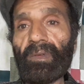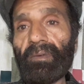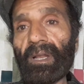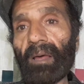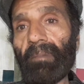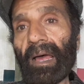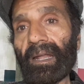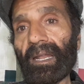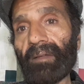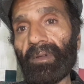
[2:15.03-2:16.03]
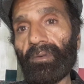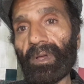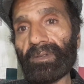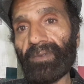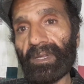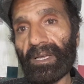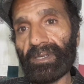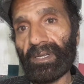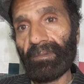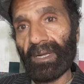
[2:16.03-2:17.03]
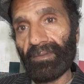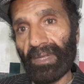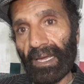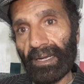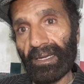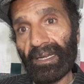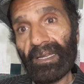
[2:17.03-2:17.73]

will abandon our quest for the achievement of that.